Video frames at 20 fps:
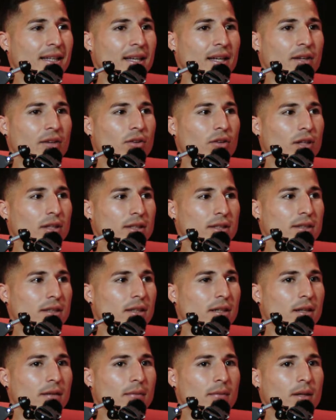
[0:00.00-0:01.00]
it's
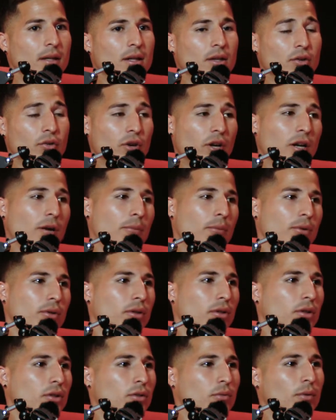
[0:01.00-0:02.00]
a great
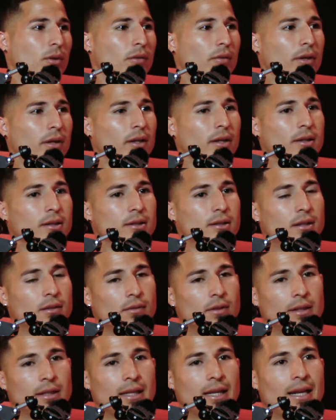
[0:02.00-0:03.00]
opportunity to be over here and stuff
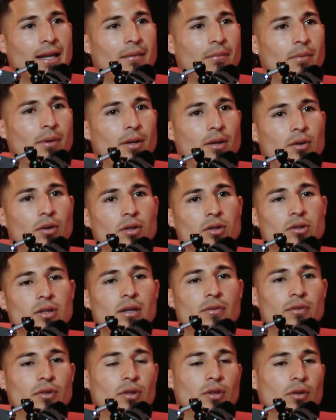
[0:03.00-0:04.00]
like that, but you also
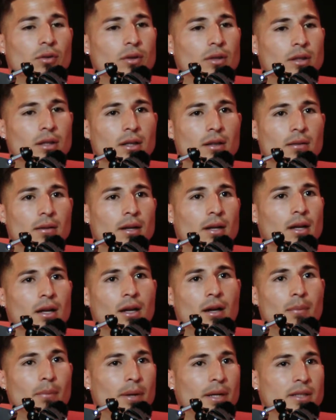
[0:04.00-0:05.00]
have to deal with a
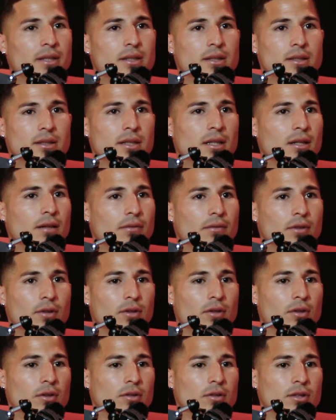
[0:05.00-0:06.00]
bunch of stuff,
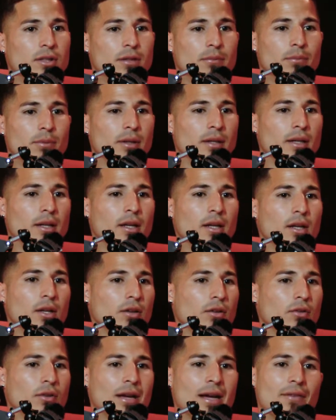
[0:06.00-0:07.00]
simply
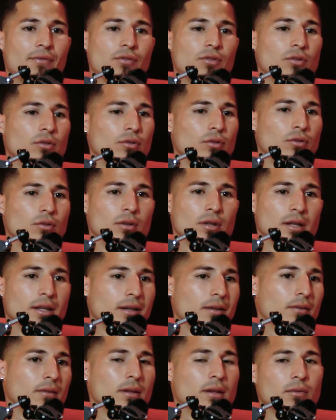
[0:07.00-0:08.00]
you have to, like
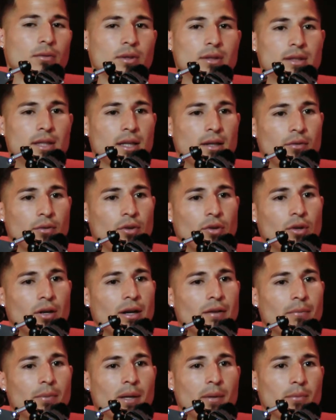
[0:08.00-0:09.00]
we said, when you don't
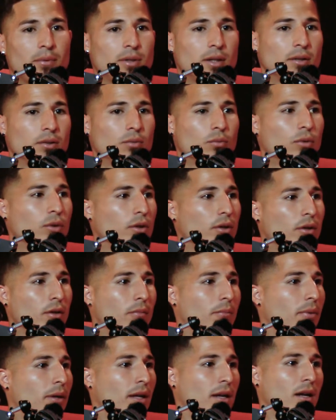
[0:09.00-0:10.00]
have papers, you have to work your
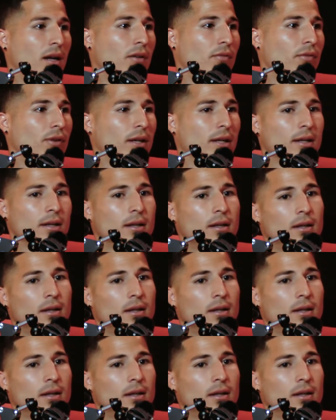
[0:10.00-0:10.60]
butt off, like,